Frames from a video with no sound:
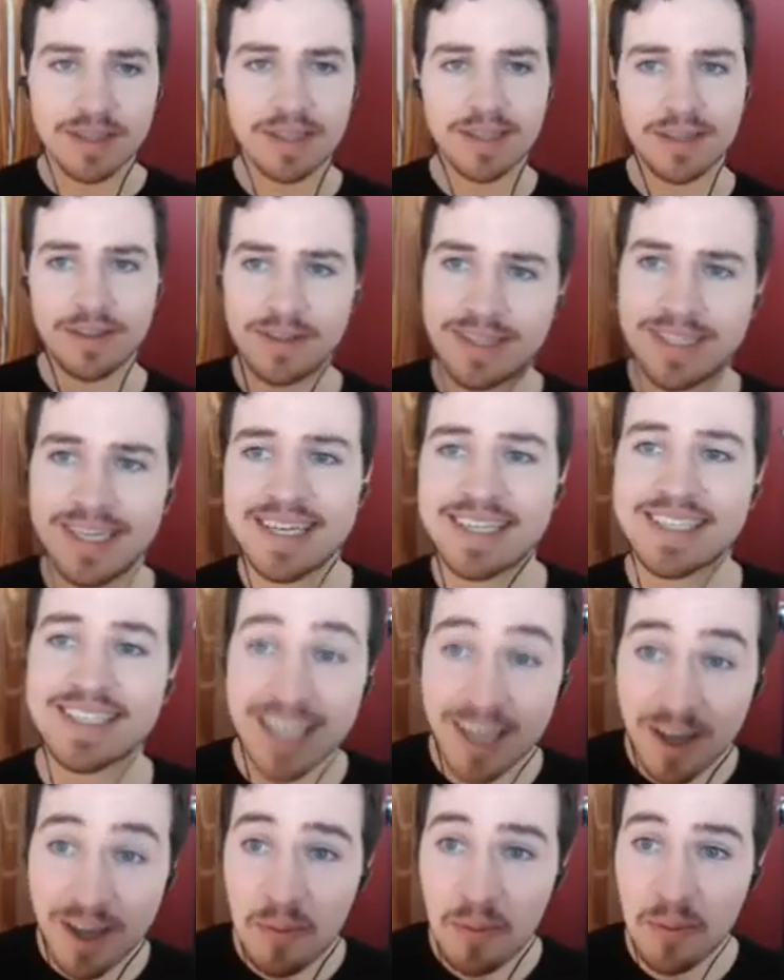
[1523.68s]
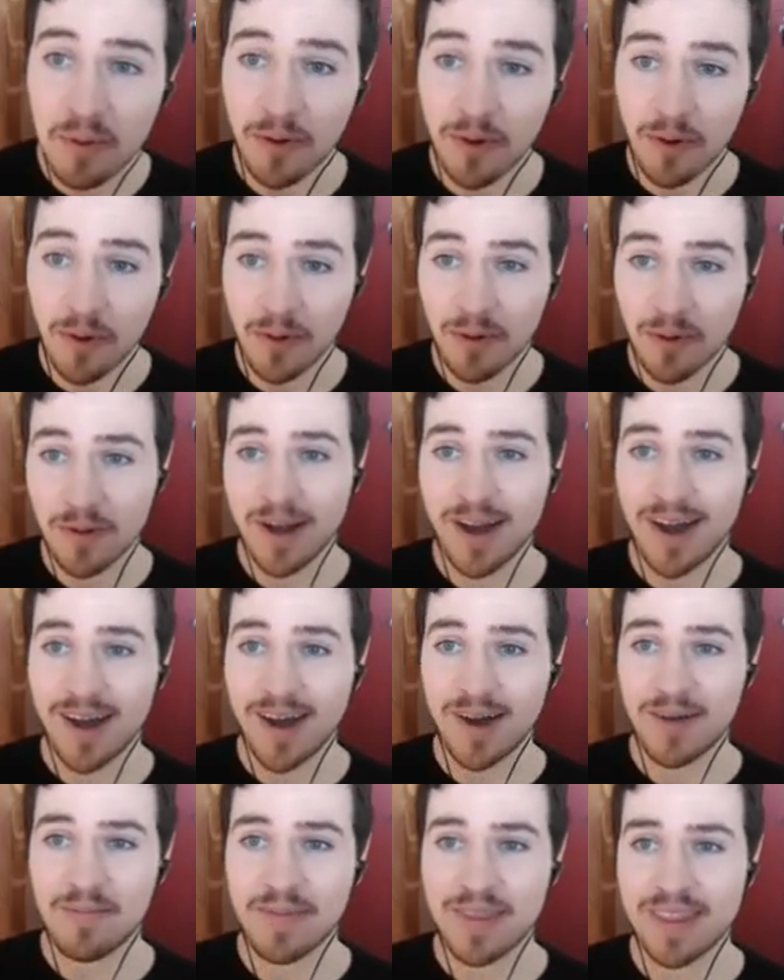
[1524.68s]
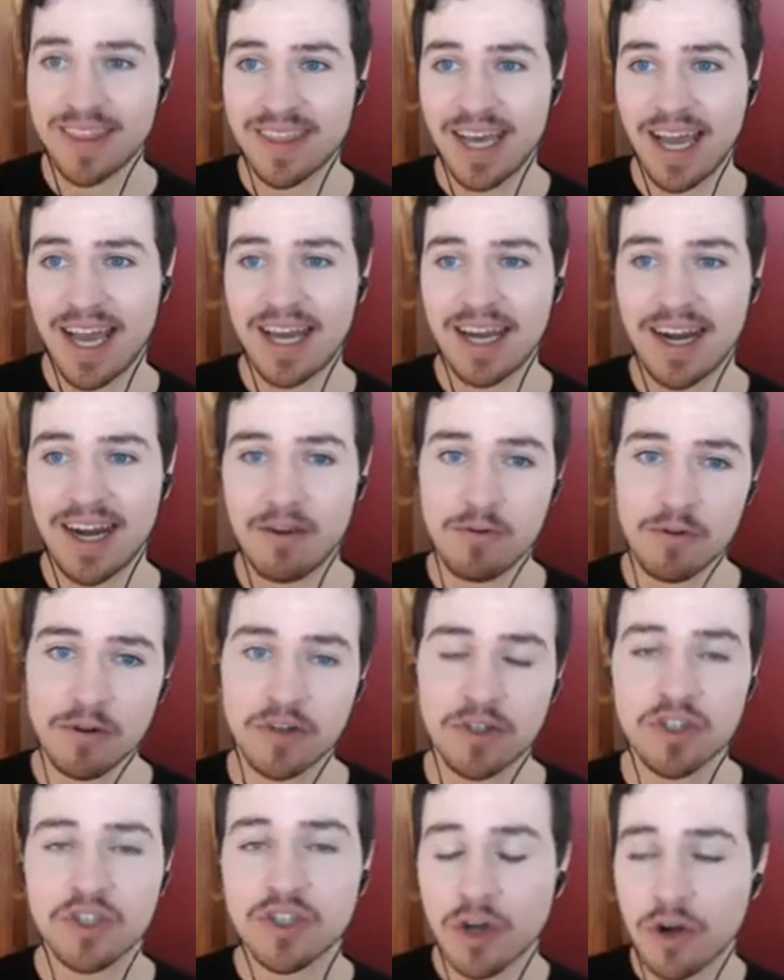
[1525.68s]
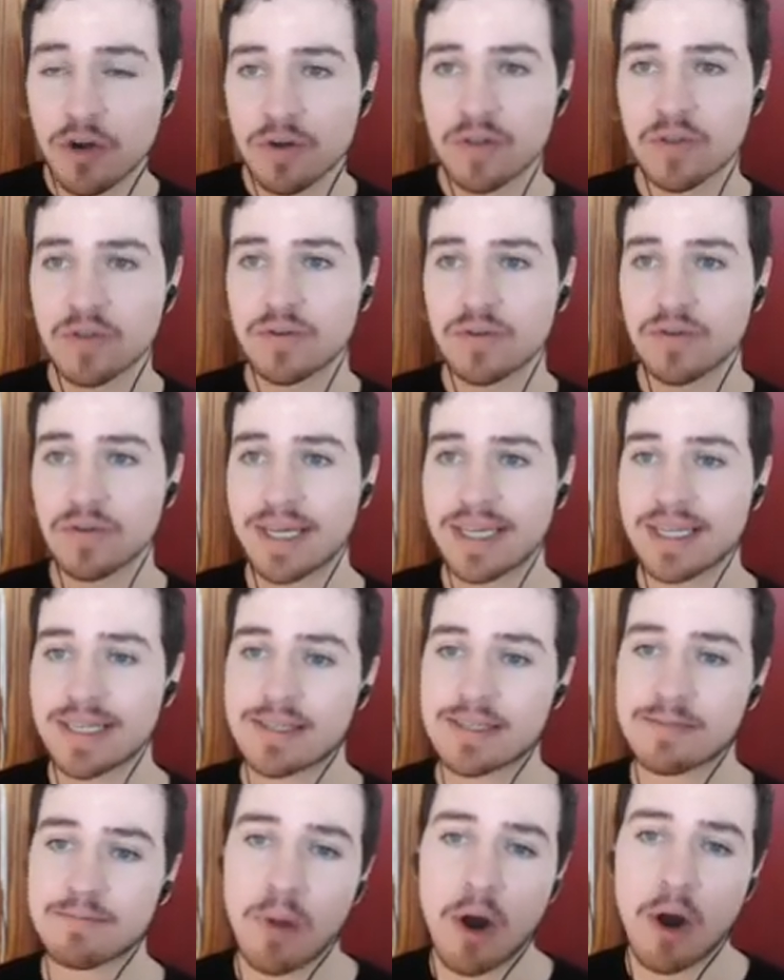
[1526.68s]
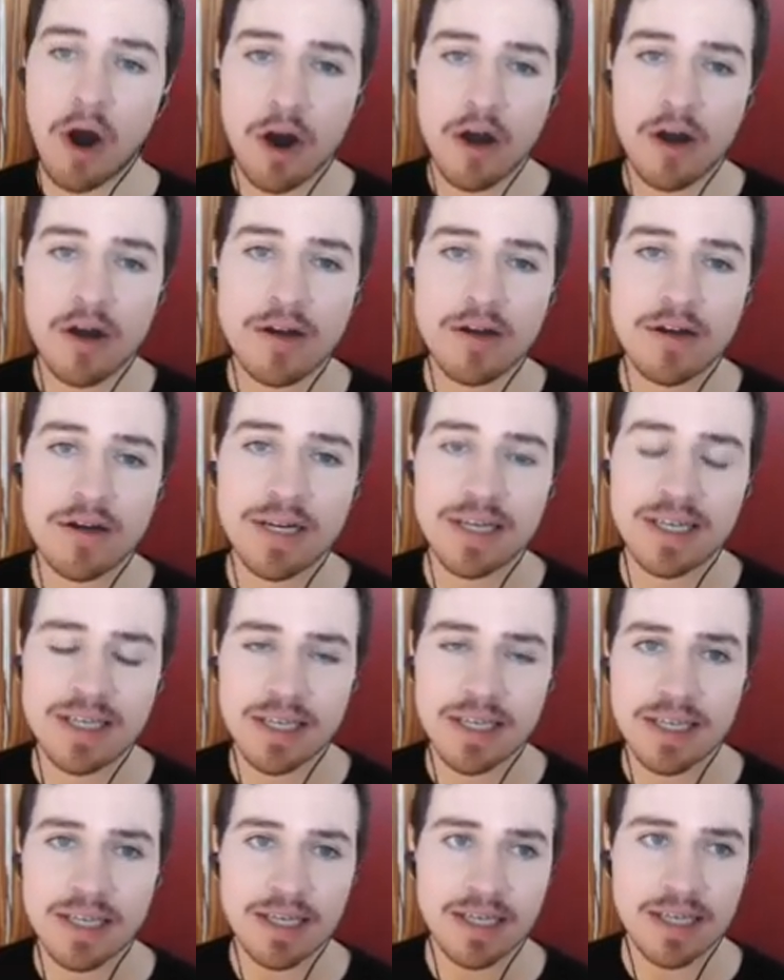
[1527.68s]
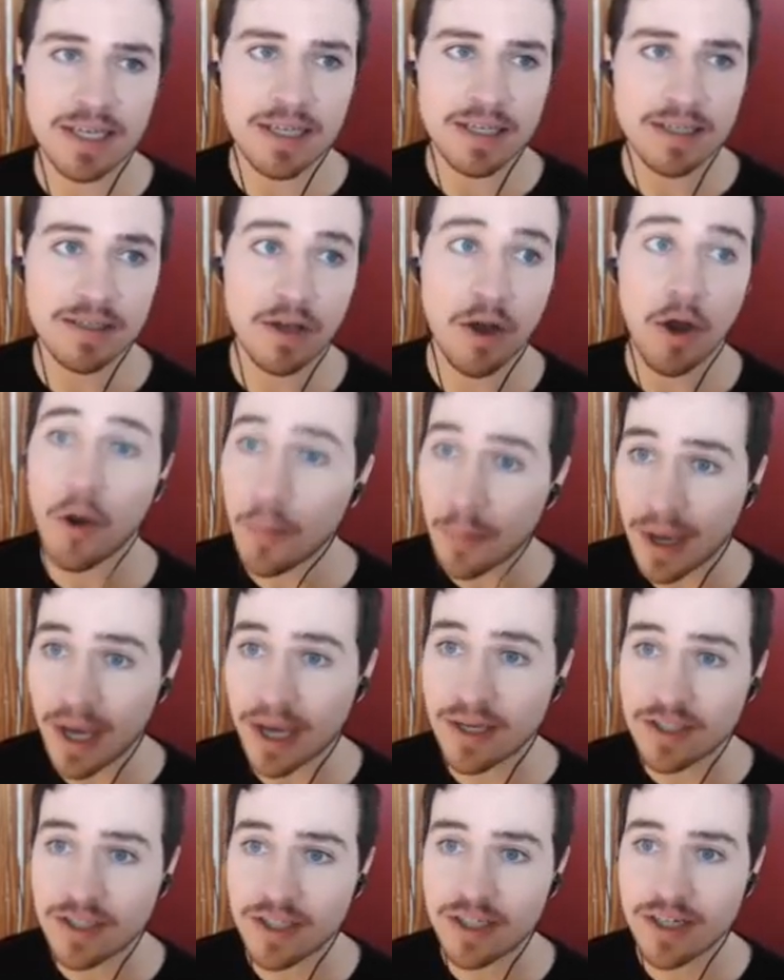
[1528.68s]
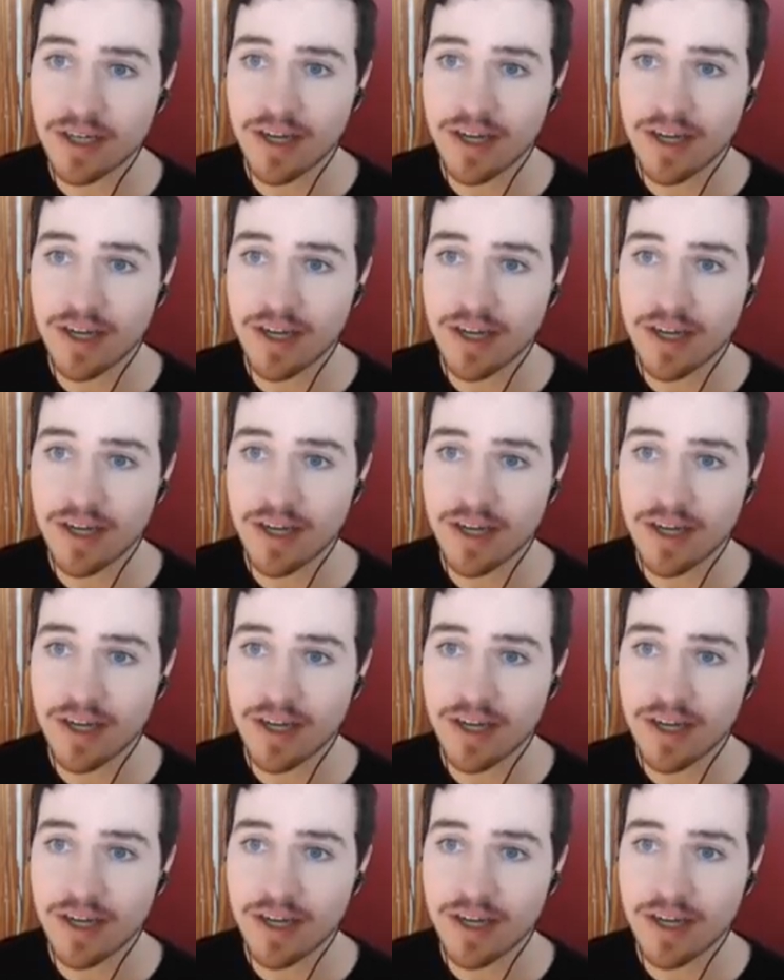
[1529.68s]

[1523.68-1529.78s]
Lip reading: the example that I want to show you is a homepage.